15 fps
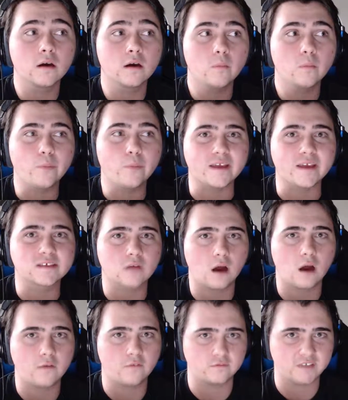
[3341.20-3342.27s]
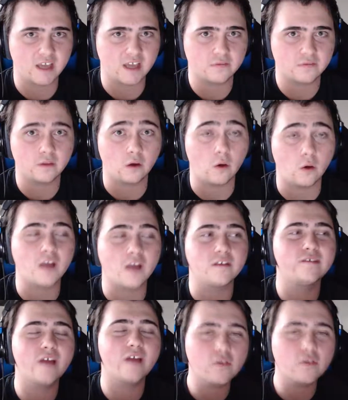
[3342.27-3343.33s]
based off of Death Note.
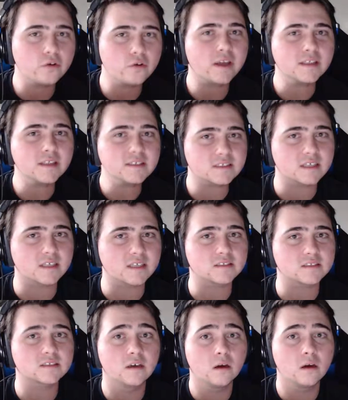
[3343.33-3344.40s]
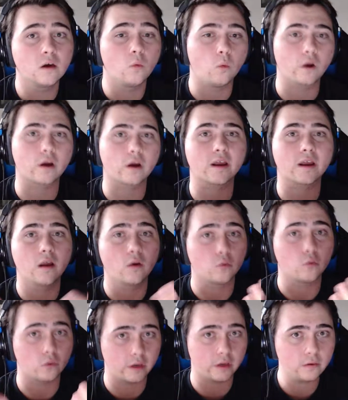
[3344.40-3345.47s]
Another instance where
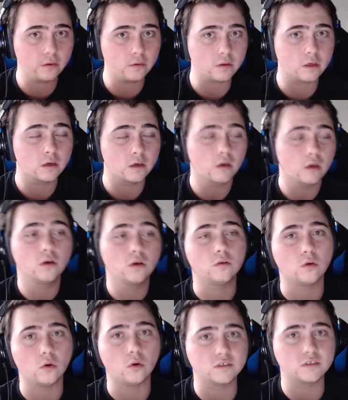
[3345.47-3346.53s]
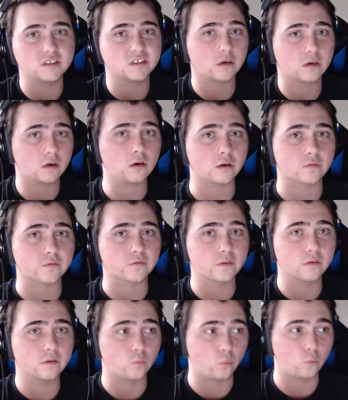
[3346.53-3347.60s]
Ryuk goes to Earth
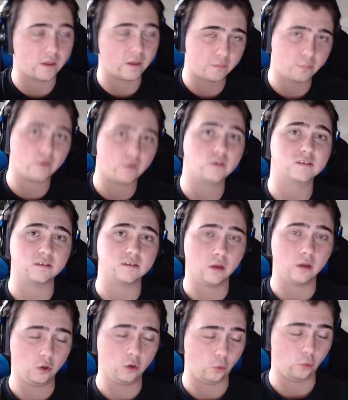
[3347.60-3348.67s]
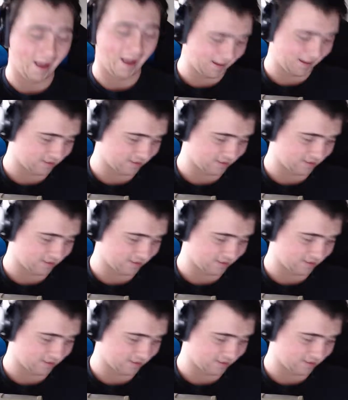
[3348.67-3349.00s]
with a person who has